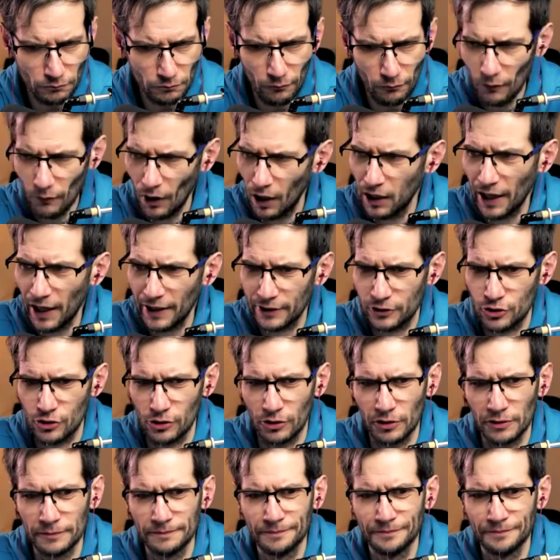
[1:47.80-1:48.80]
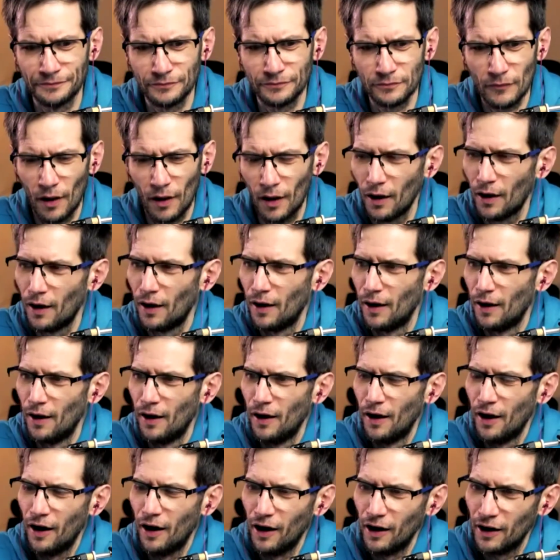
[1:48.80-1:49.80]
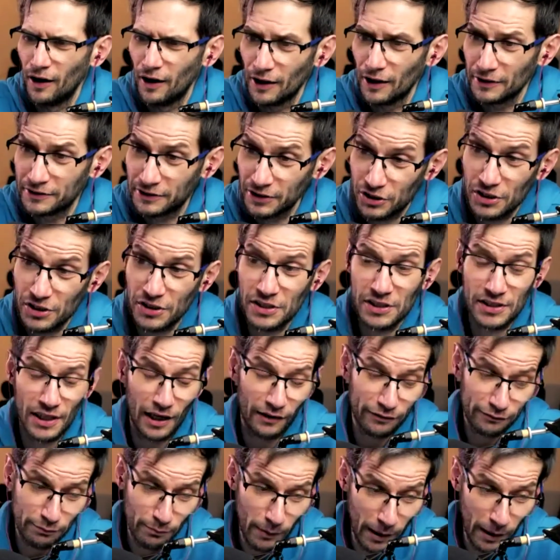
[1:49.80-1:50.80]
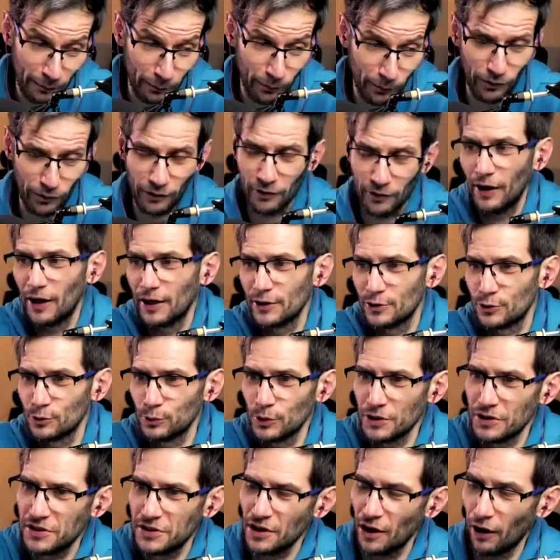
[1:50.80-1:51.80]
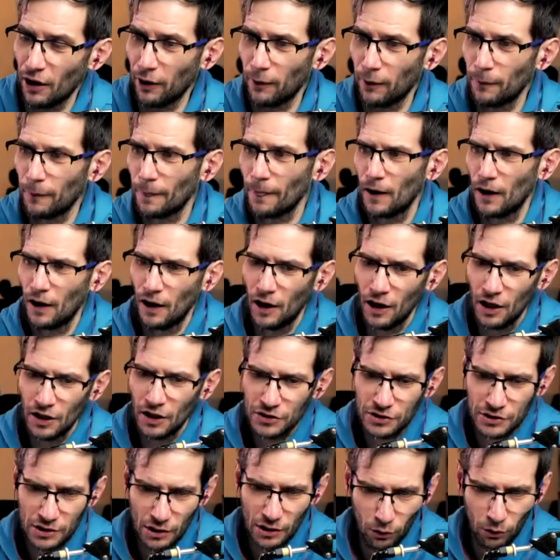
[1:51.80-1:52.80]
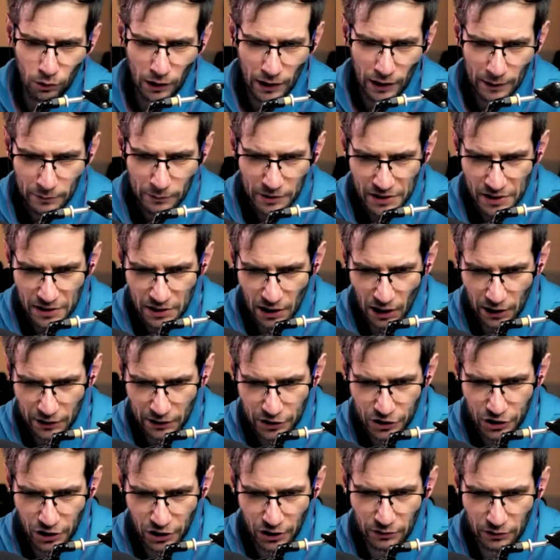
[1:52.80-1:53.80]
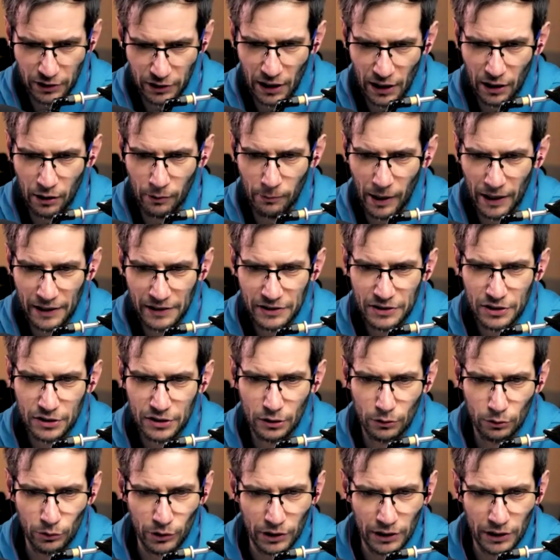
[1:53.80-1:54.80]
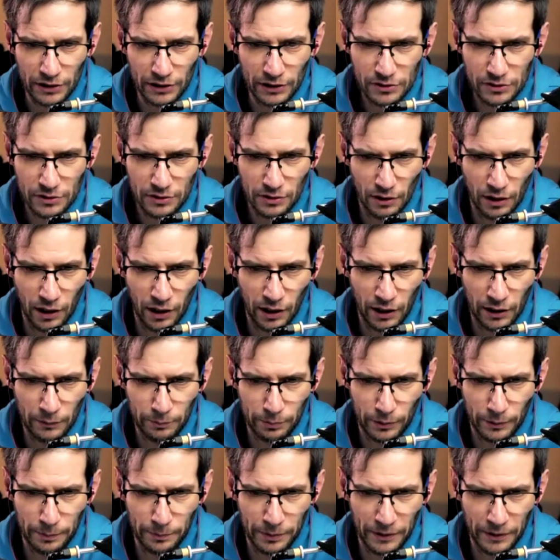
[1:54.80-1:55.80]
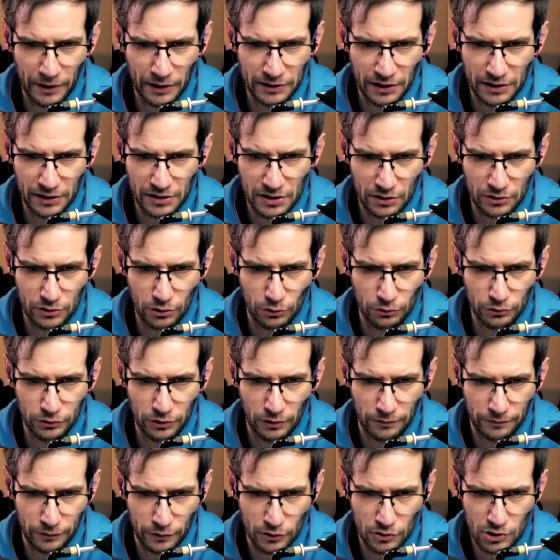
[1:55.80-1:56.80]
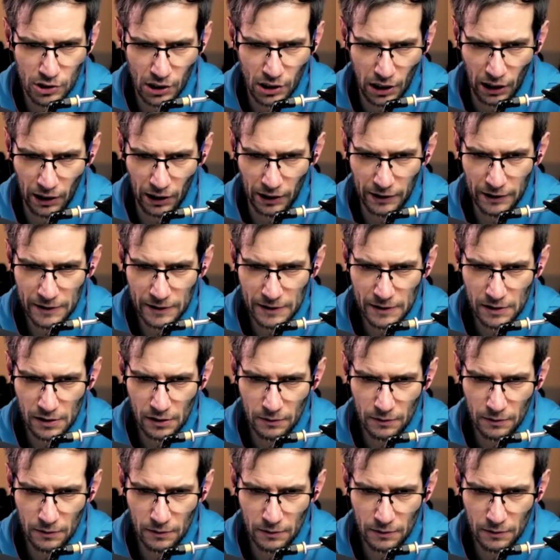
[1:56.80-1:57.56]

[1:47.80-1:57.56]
lecturer, a teaching staff member, as we say. So let me start sharing now my screen. I prepared, as I told you, a few slides.